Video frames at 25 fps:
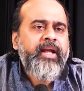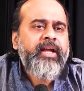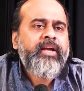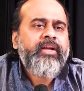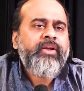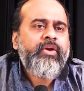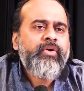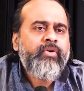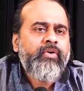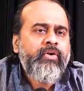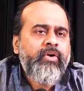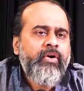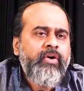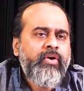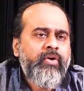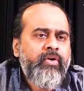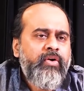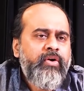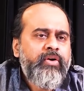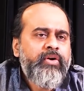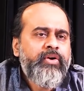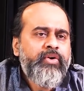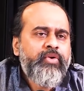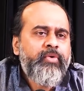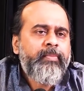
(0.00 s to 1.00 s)
take your
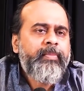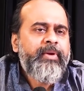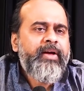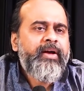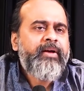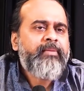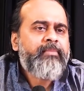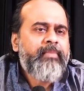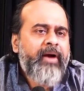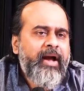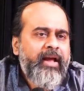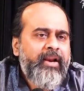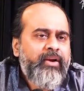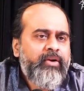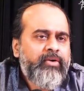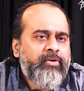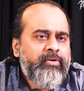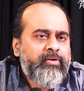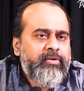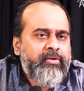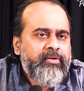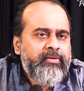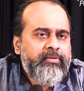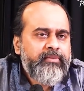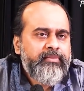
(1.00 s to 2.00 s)
load, you bear my
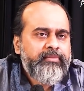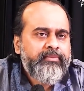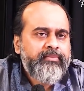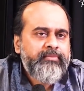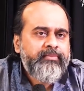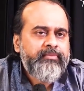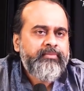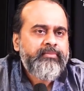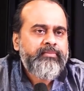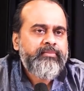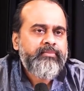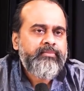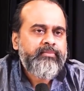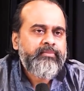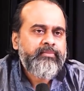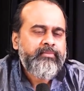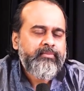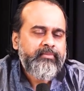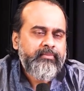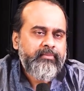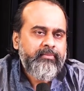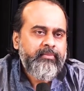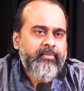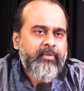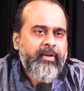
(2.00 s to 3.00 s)
load.
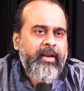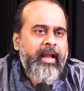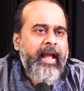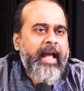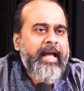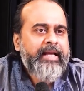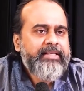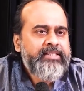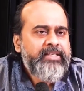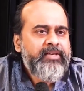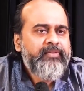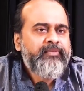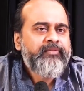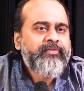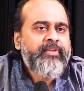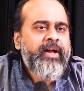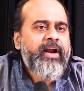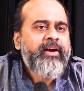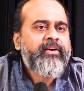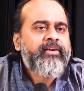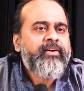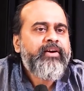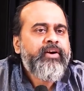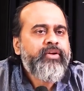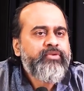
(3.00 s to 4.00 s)
As if
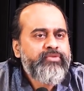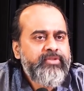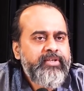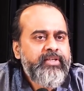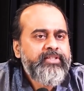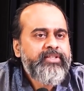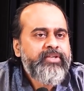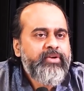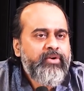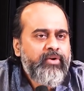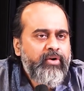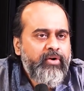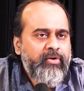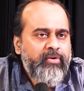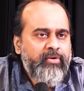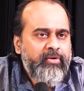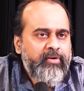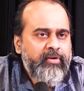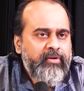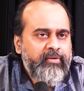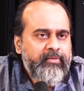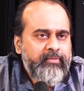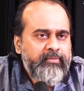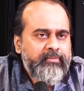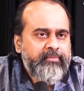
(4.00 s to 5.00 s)
that reduces your
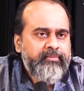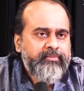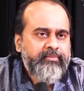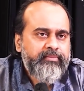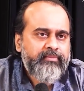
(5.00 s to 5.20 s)
load.